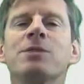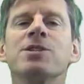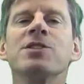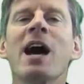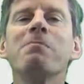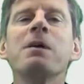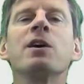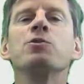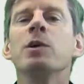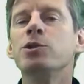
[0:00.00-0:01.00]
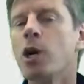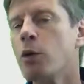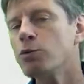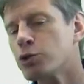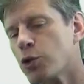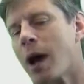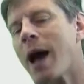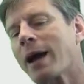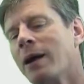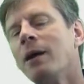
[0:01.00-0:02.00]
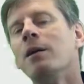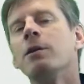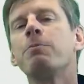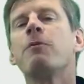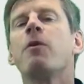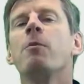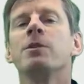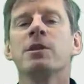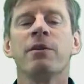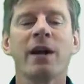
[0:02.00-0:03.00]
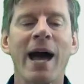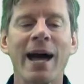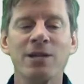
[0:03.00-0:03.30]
it's not because we don't track the performance of our guys.